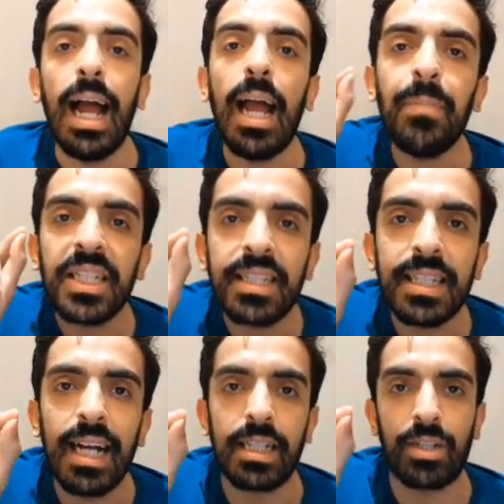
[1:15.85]
M
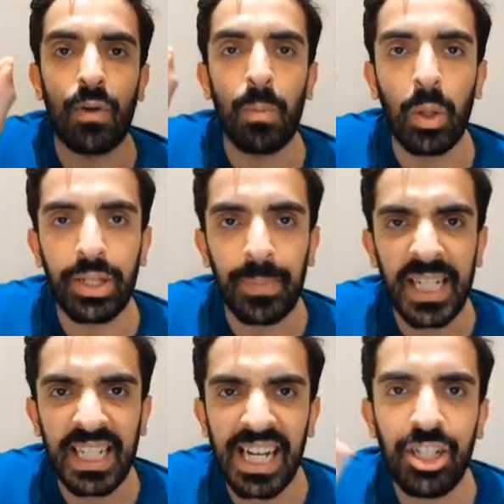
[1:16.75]
stands for
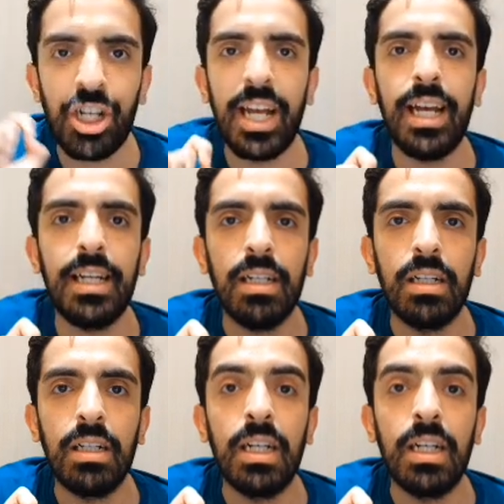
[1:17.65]
multiplication,